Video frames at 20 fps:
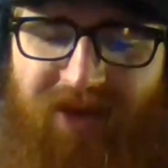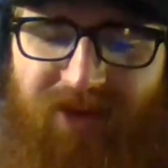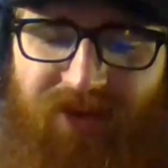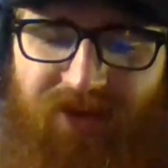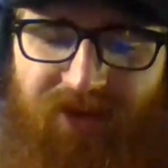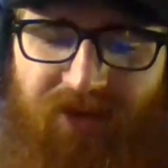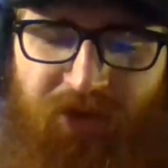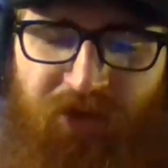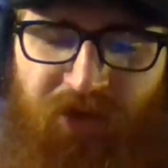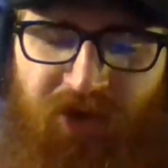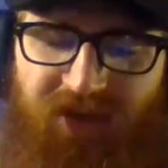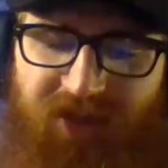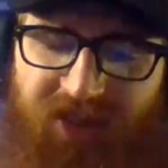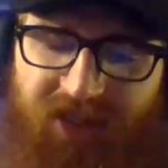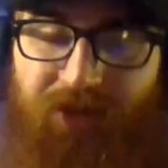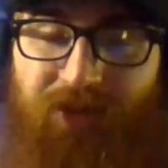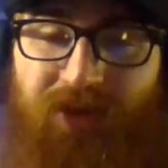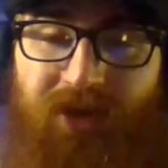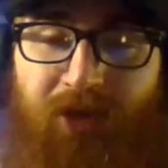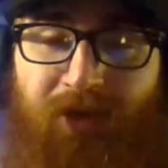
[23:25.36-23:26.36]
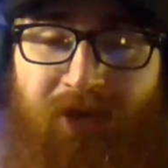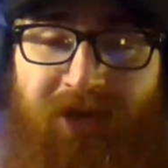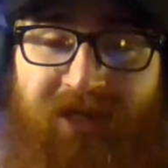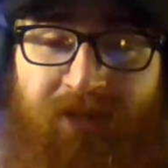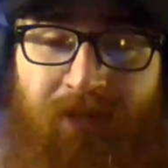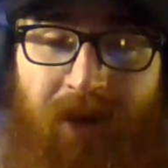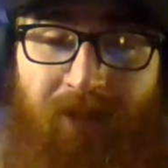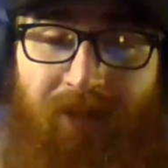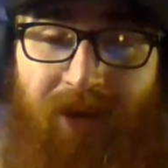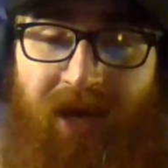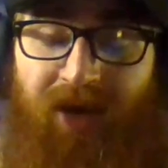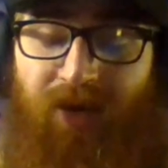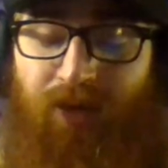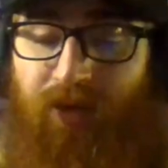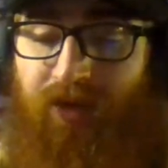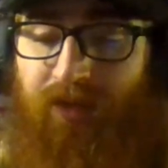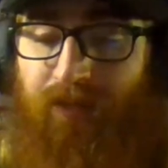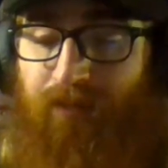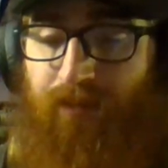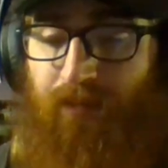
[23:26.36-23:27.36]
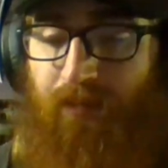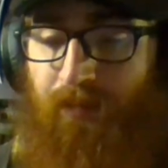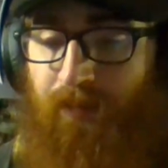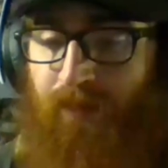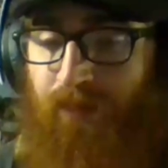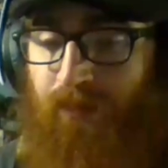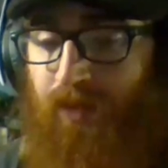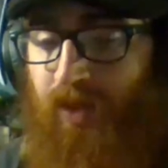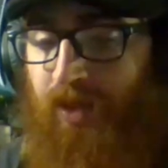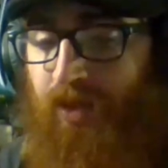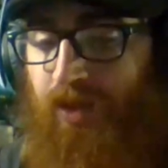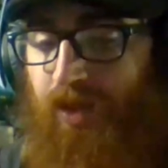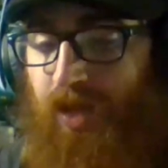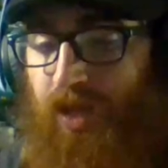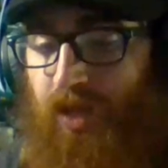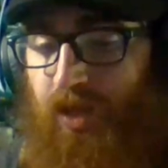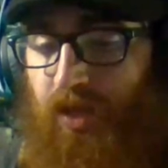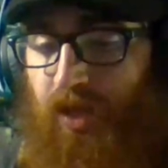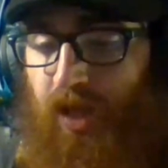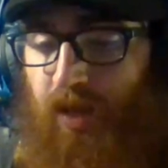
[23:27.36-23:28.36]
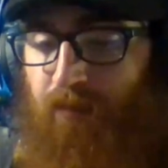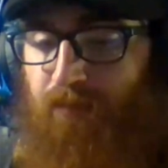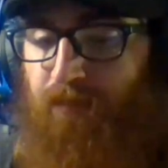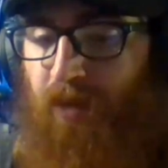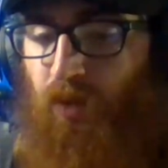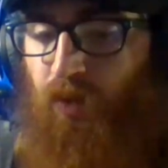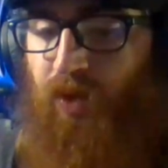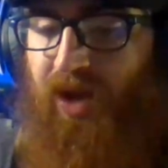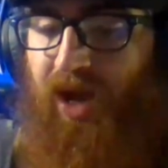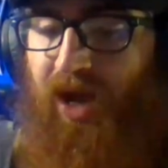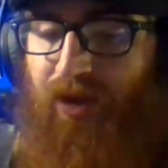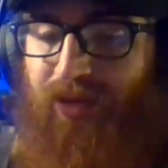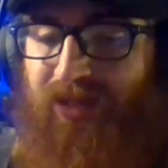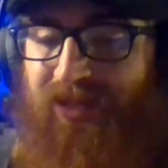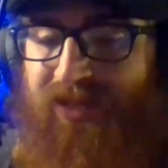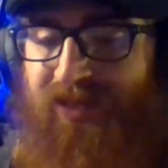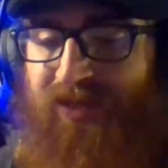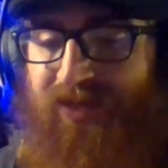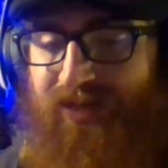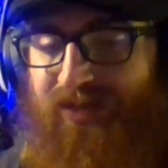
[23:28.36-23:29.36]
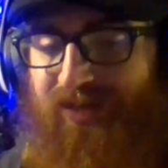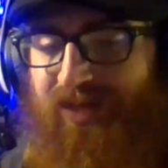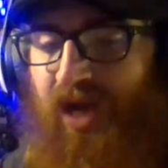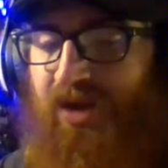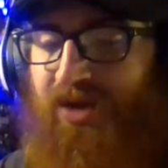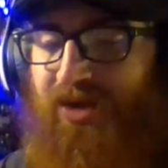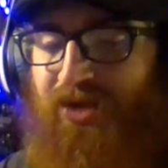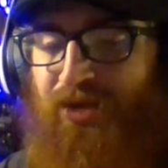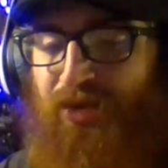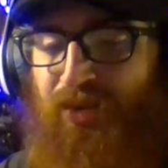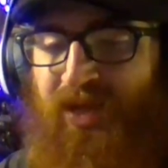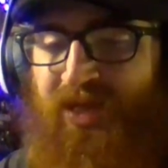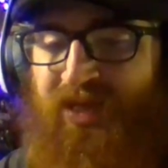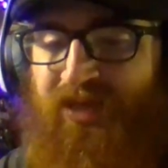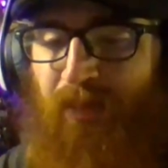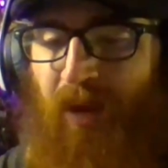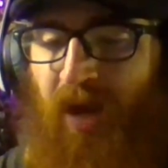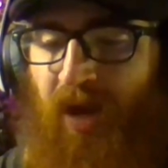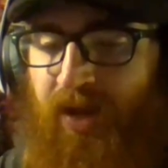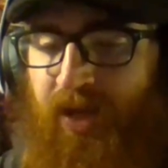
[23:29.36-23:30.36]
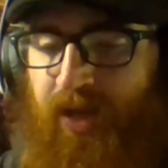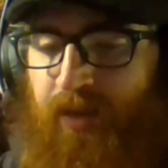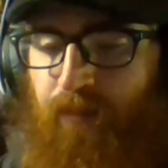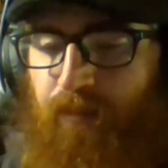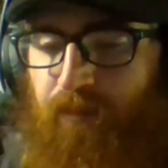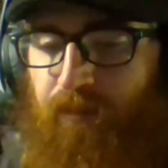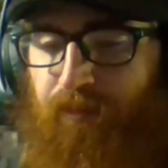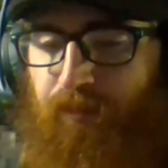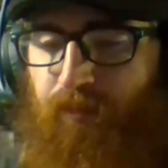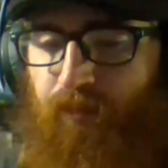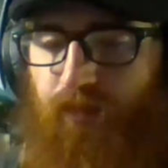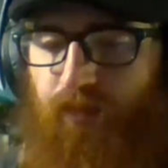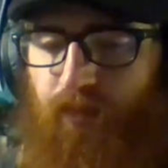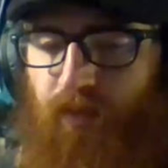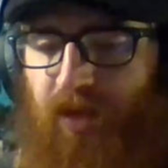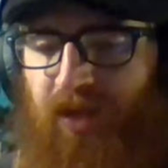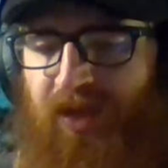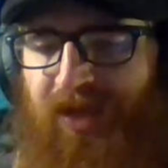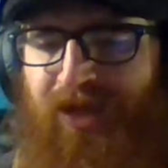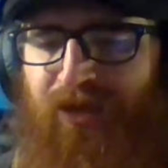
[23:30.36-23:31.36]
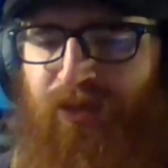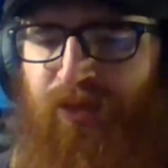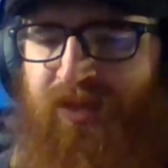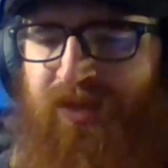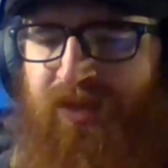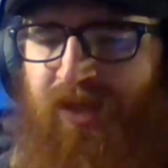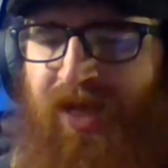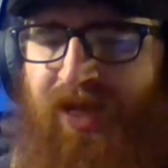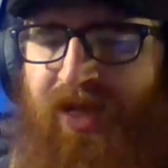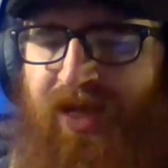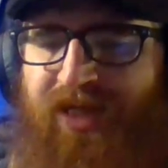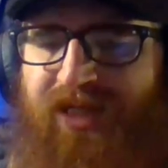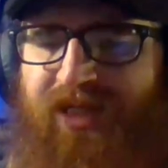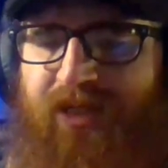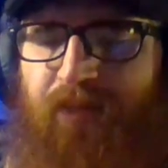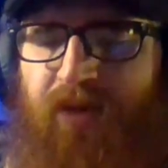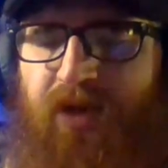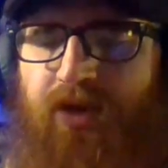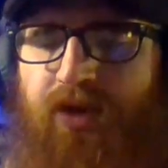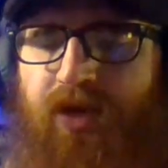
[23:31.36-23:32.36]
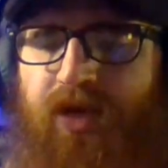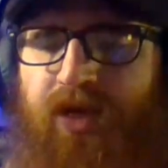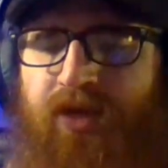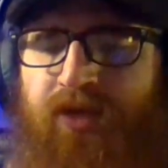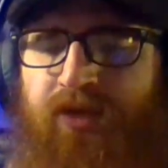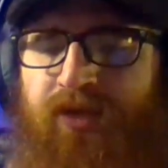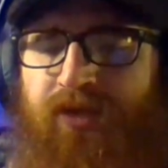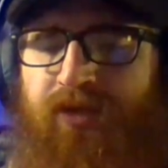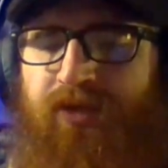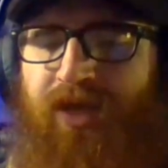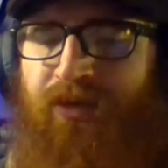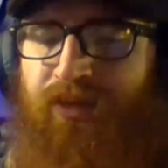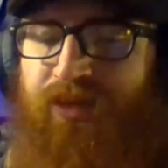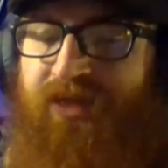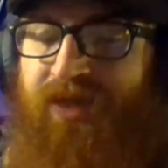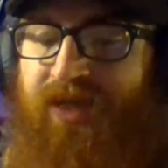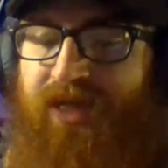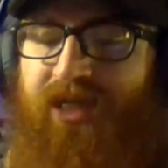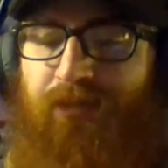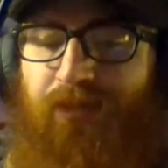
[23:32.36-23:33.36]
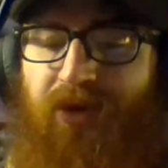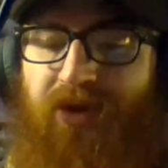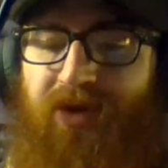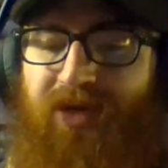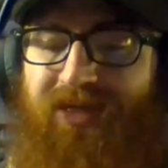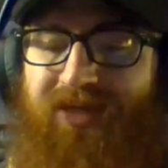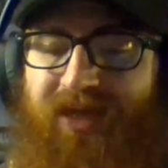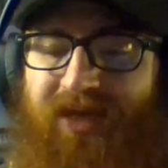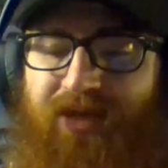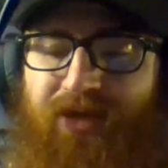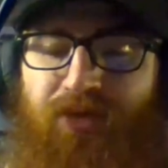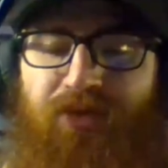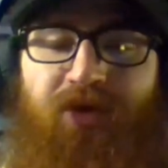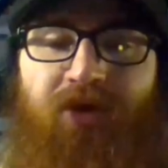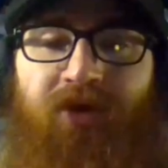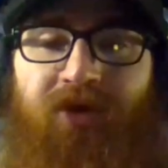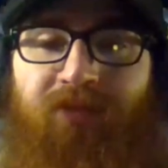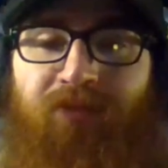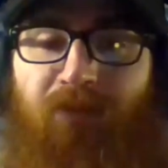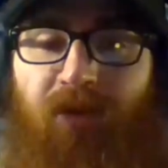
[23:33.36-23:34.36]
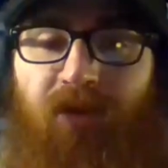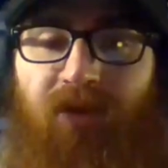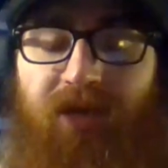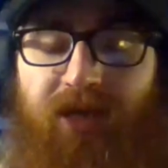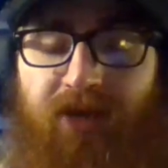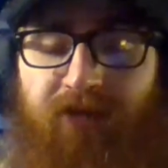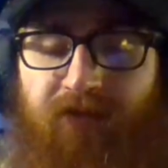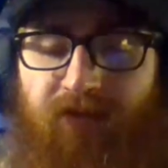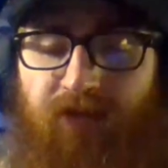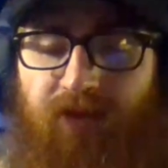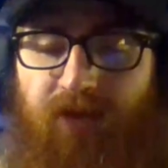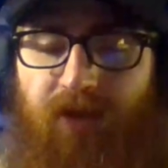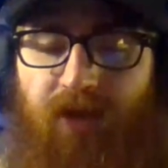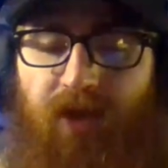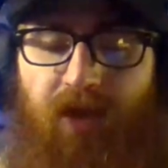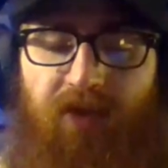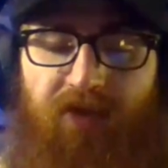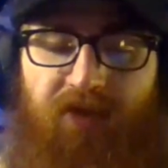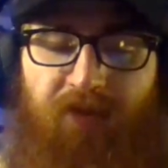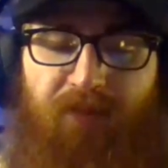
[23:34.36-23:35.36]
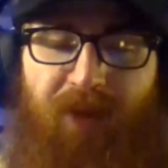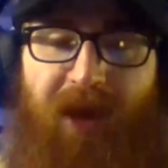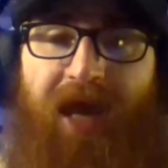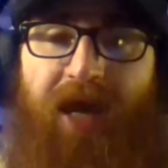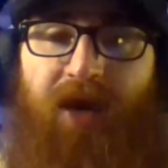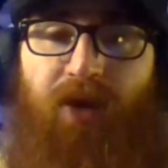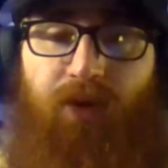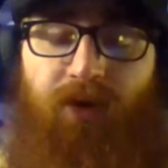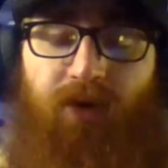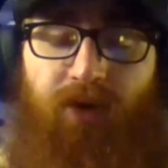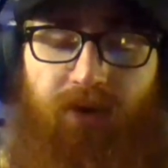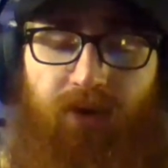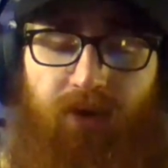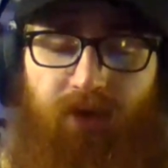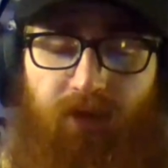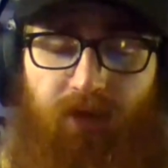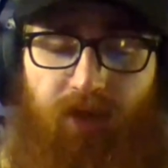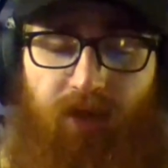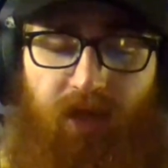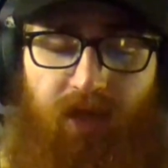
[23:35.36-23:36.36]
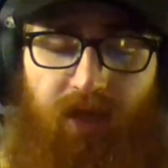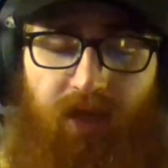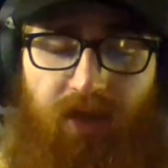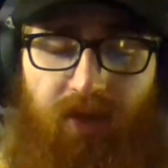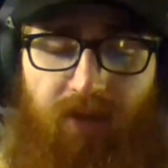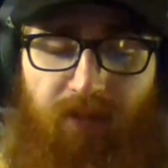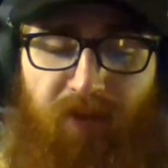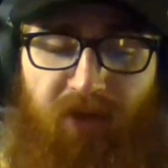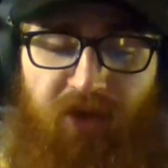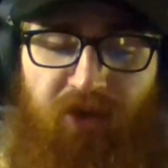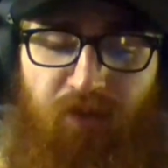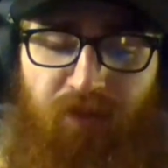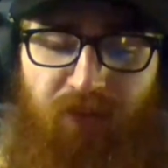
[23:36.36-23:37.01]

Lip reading: with drugs to increase my power. But when I was in Takaguki's body, it was like an experience. It was an experience like you couldn't believe. The power. But